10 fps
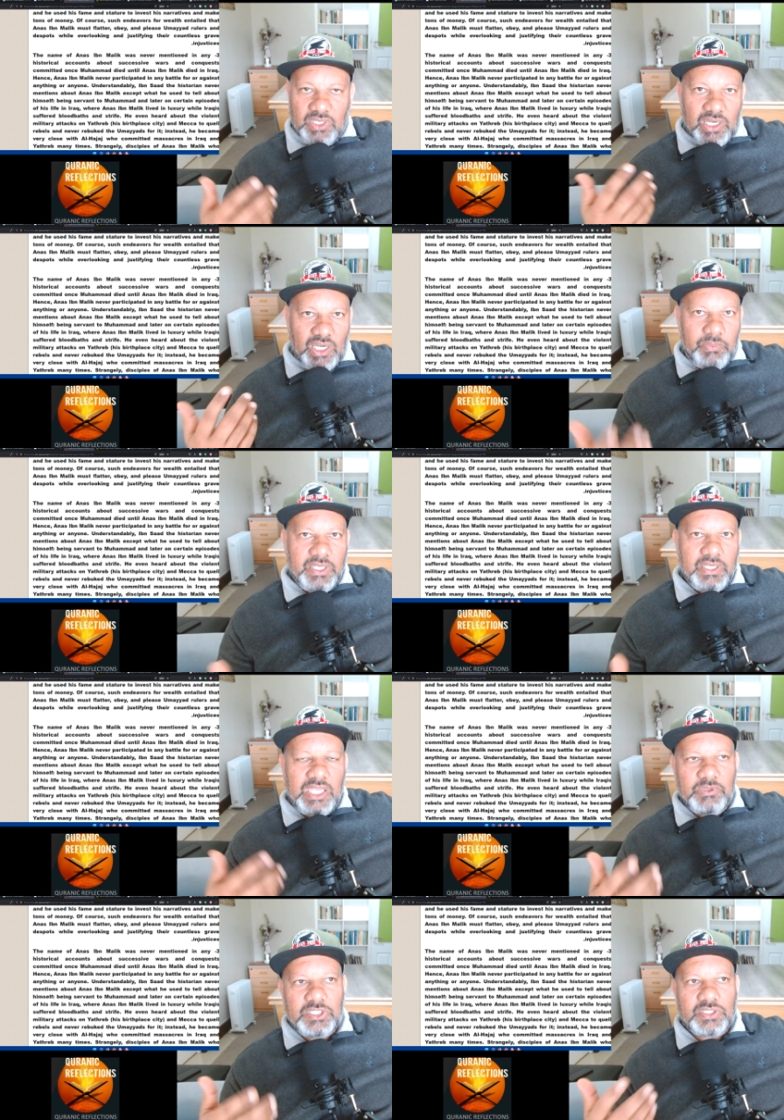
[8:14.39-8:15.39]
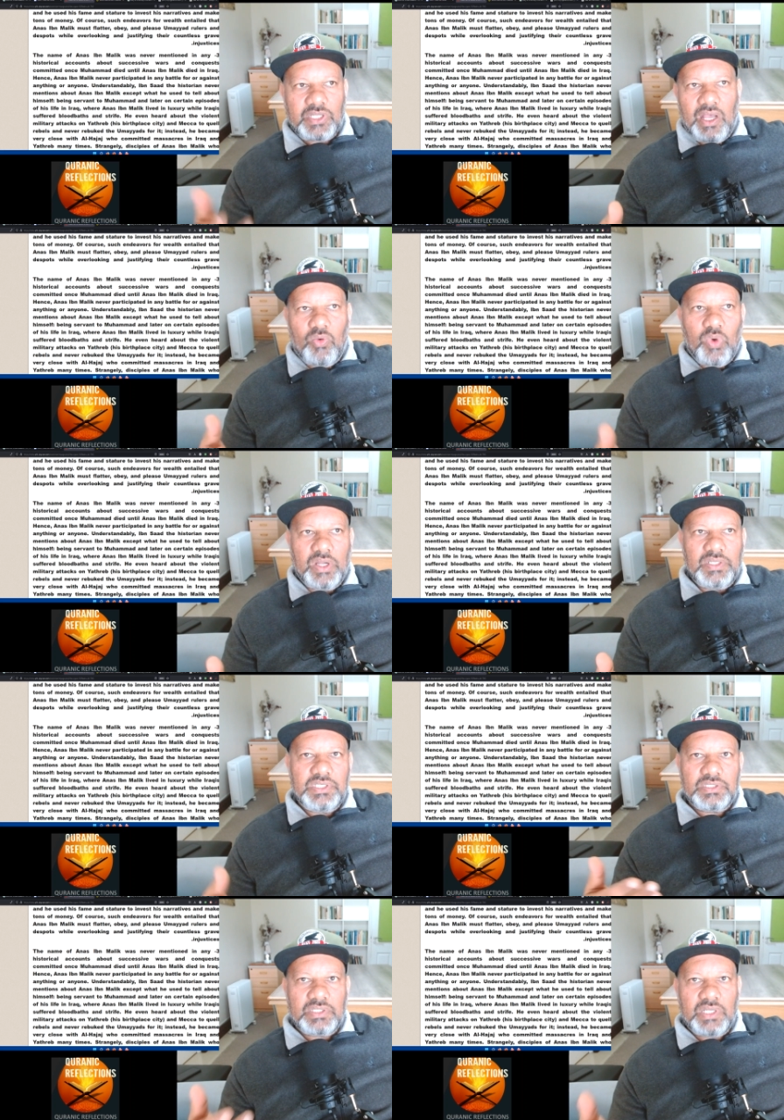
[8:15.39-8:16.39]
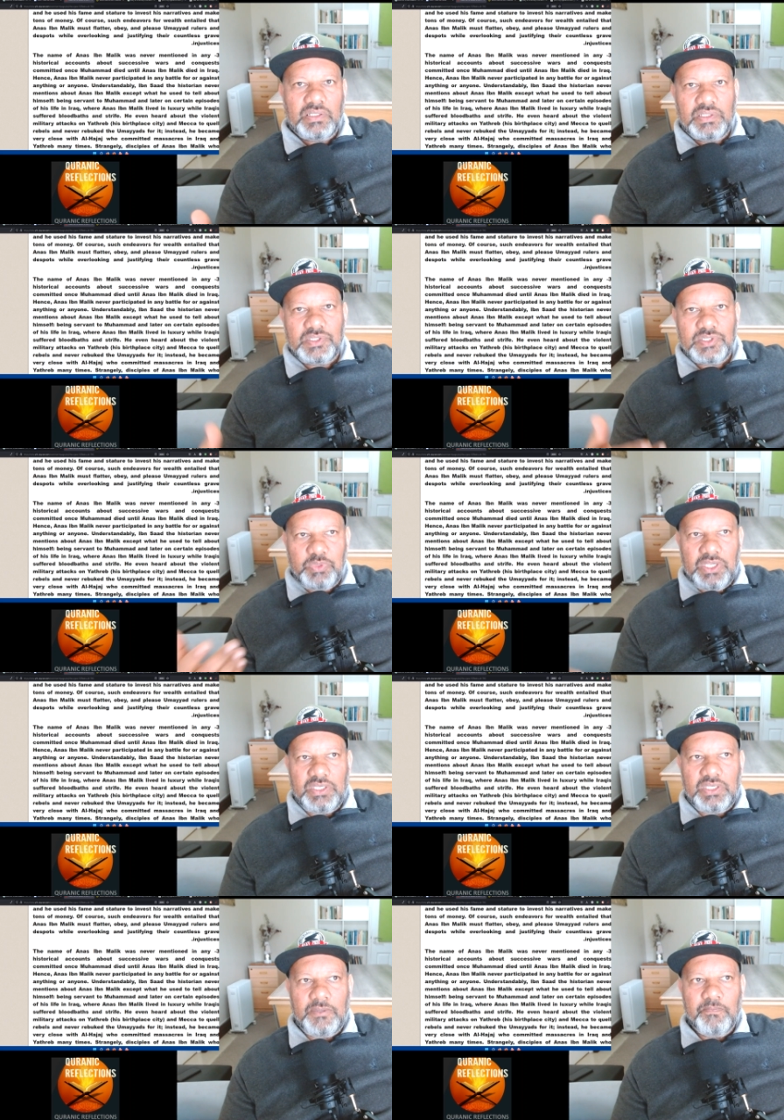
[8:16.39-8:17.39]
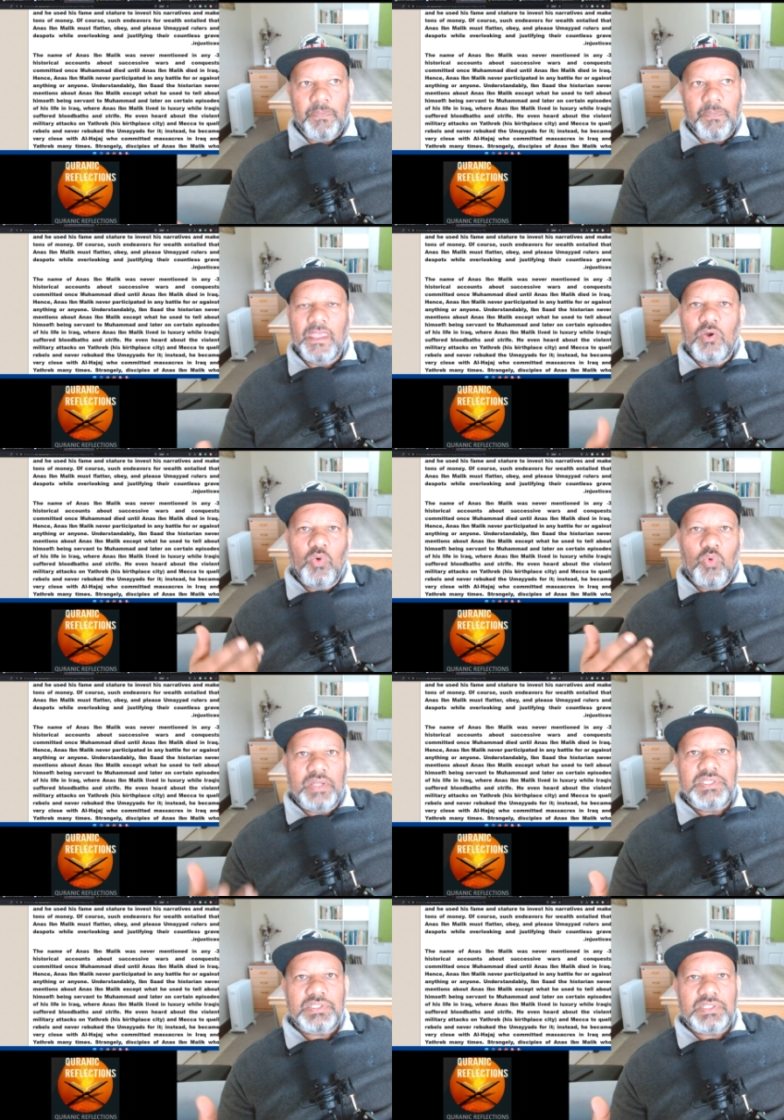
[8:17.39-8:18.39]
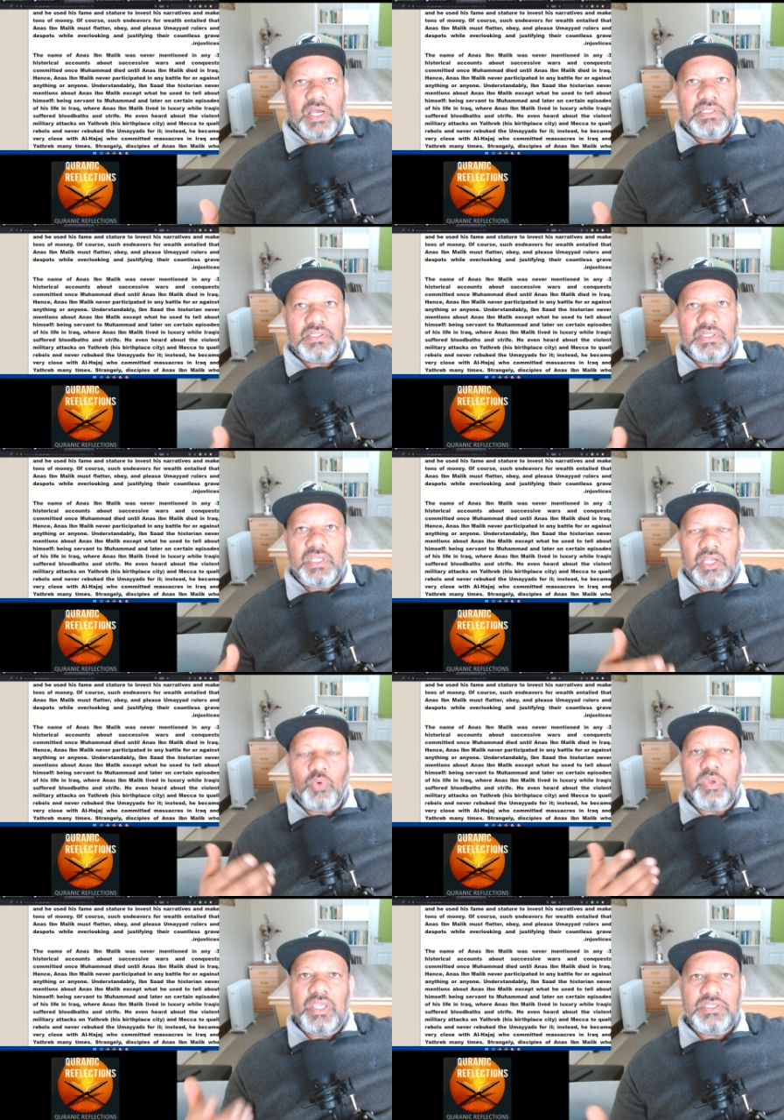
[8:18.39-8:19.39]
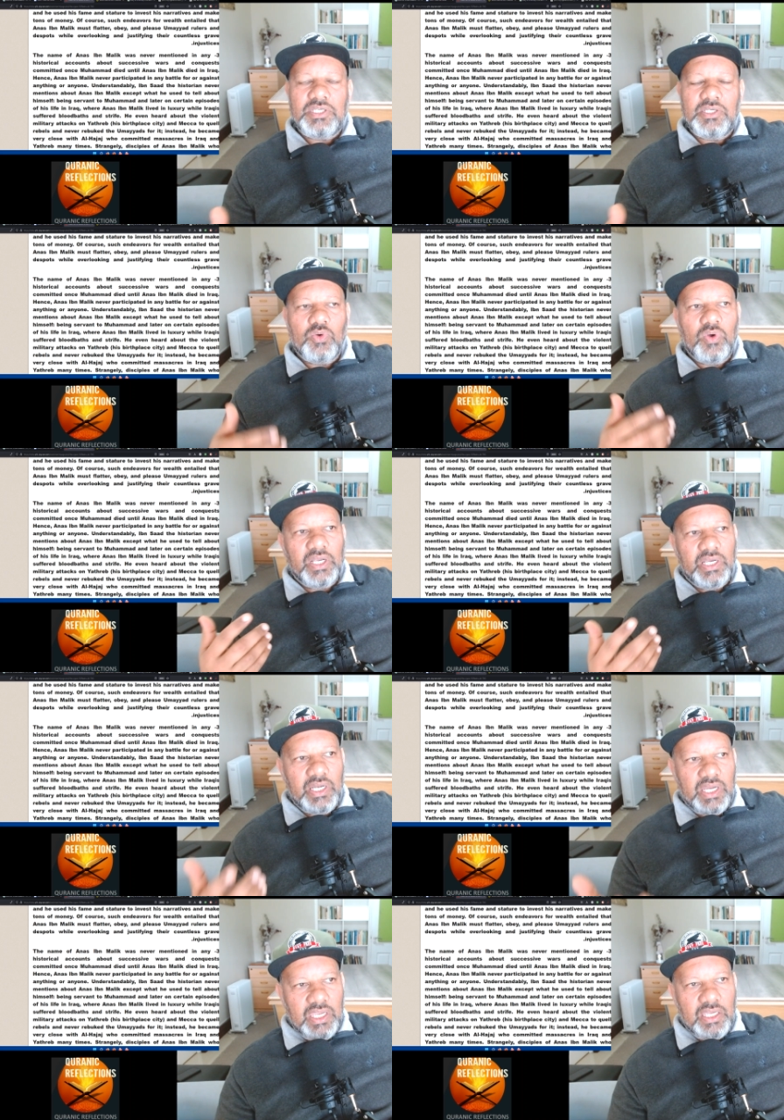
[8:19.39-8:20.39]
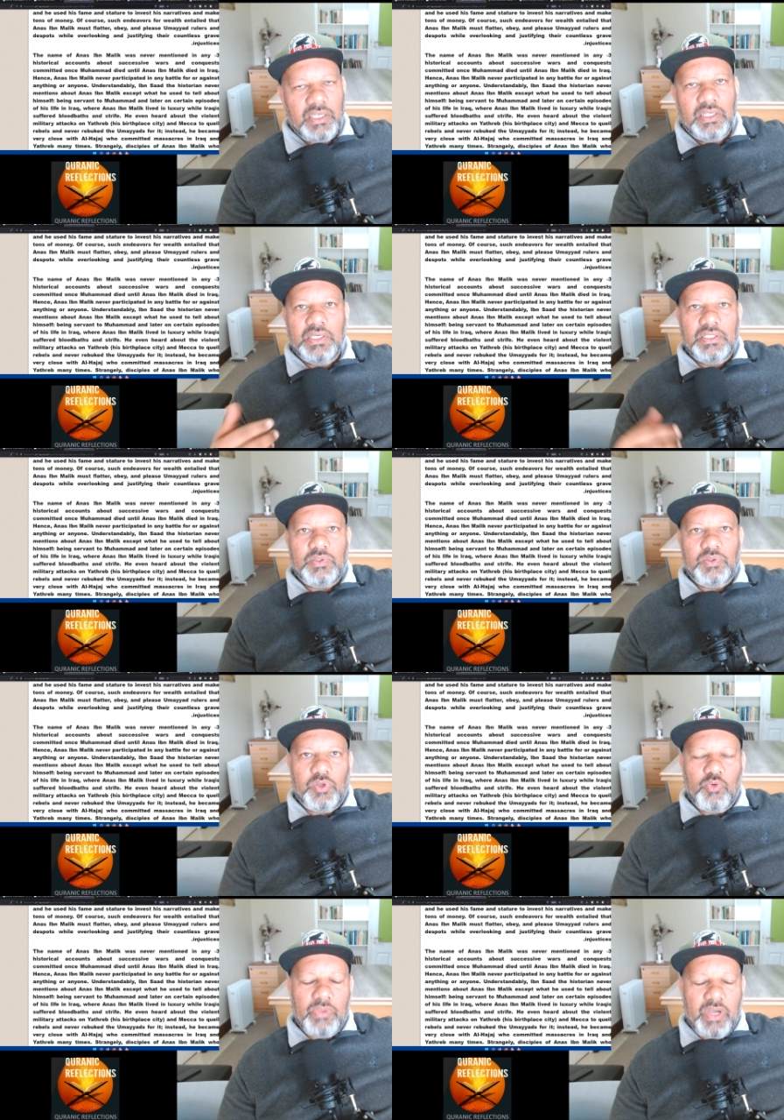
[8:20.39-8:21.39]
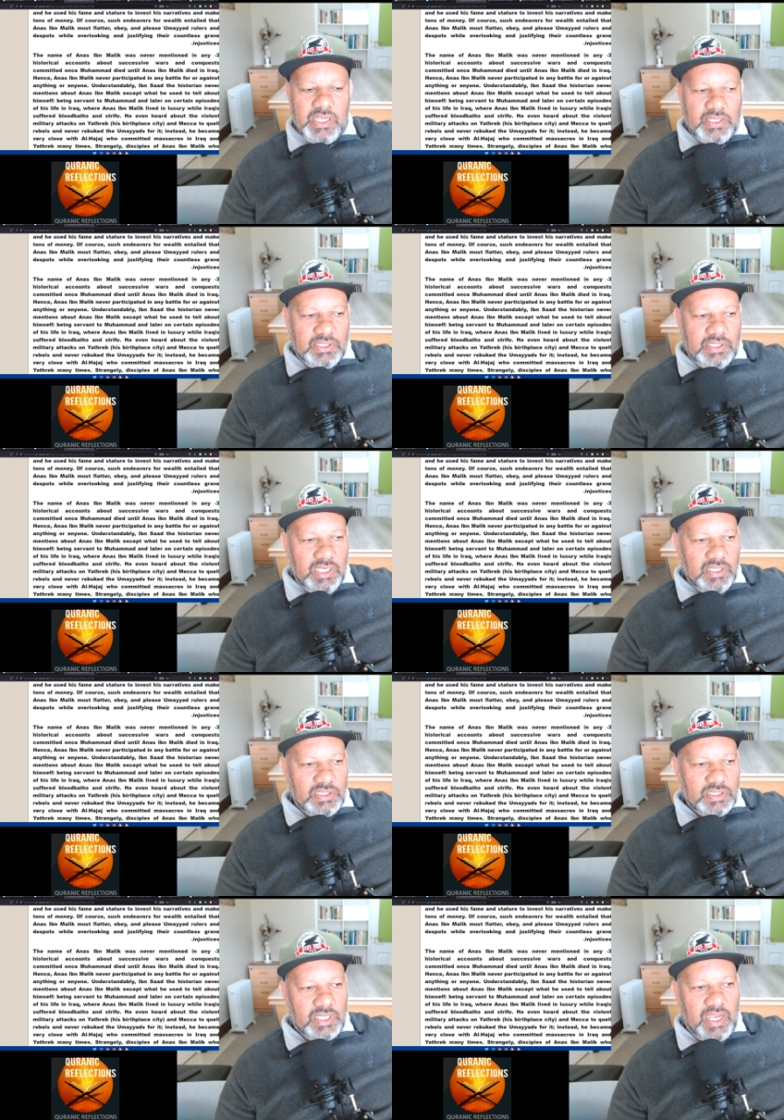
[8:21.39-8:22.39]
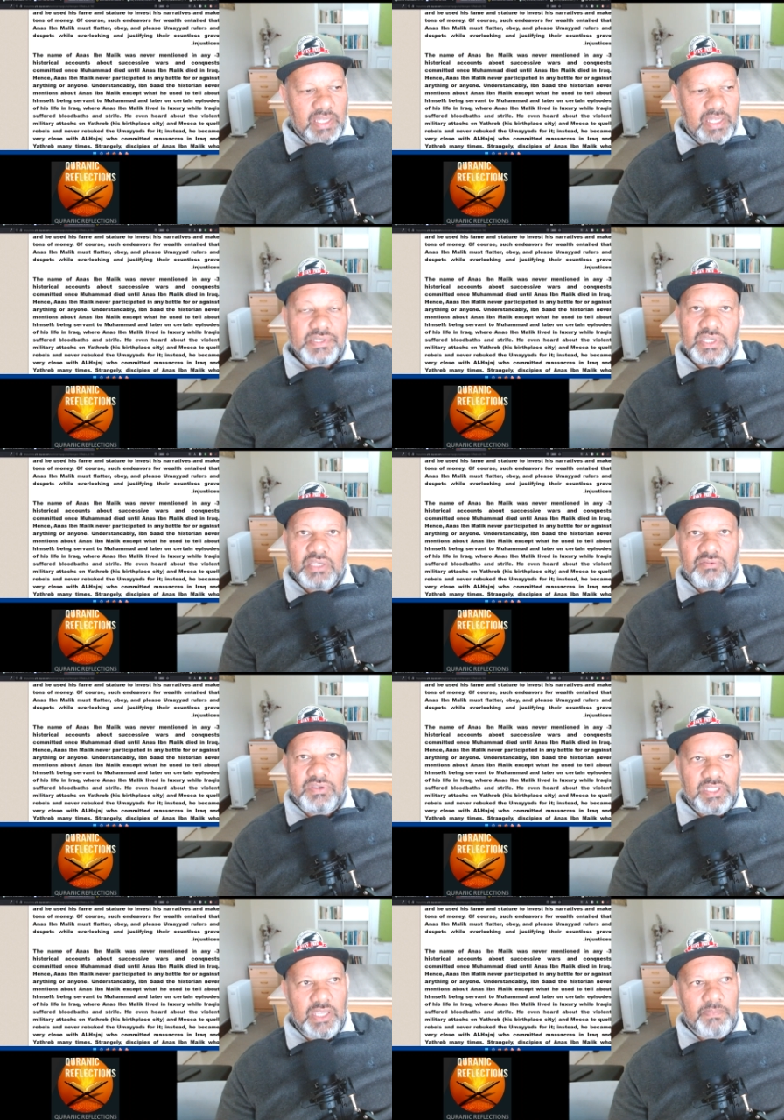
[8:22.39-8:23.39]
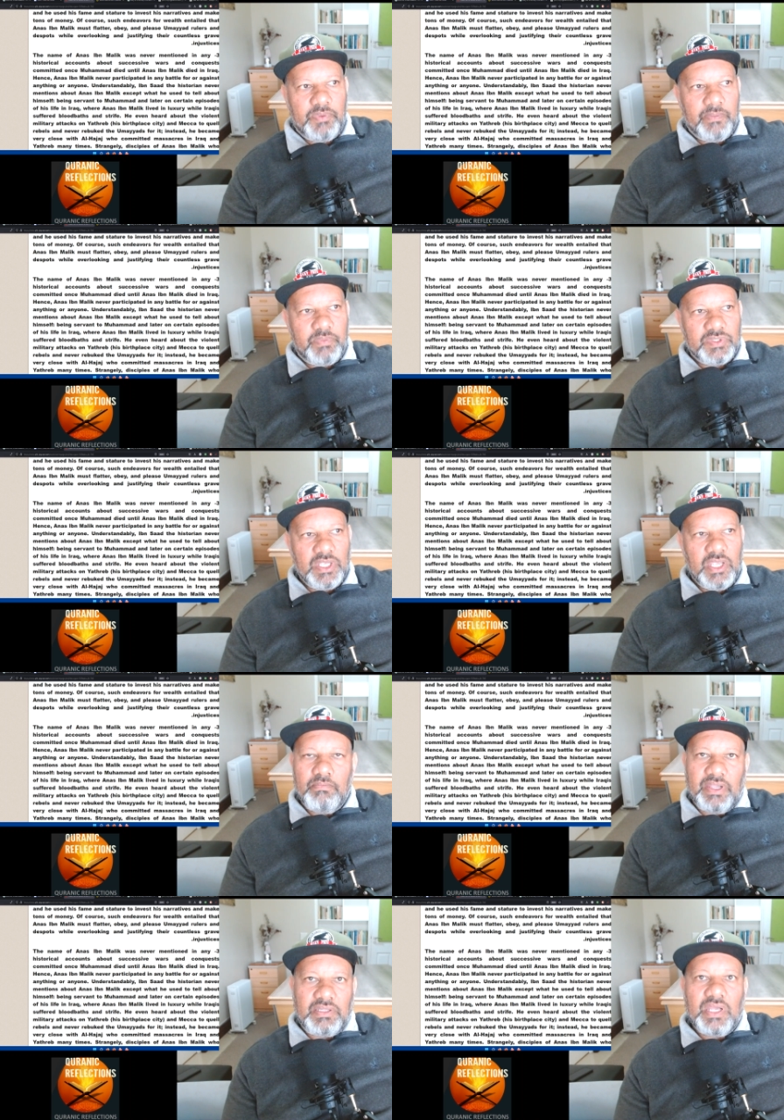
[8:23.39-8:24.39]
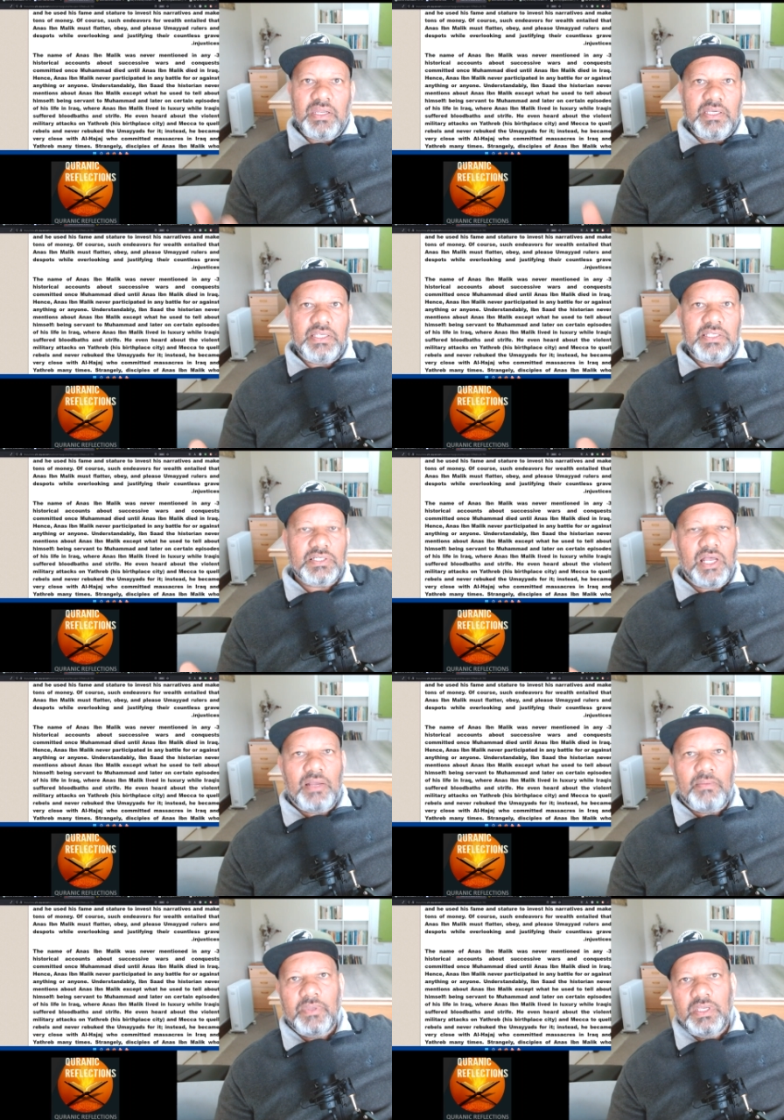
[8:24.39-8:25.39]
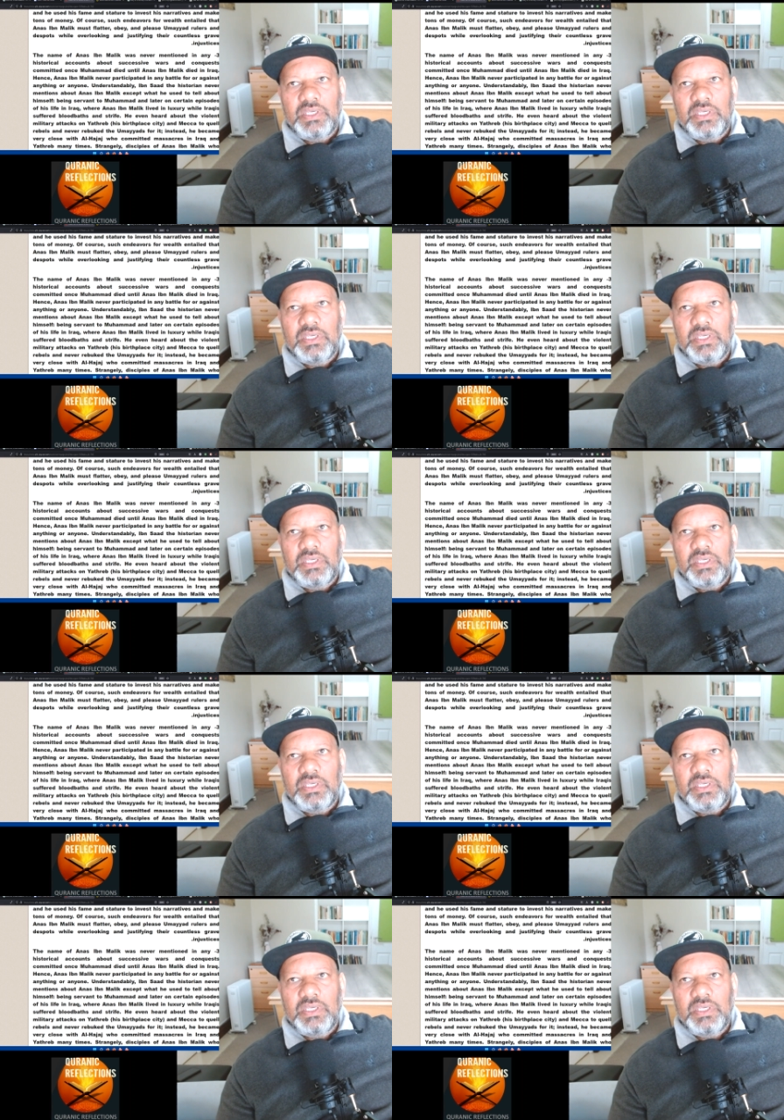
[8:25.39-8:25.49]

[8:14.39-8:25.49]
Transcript: He really became a star once he started speaking, or once he started acquiescing or agreeing to the Umayyad kings and serving their purpose by turning Islam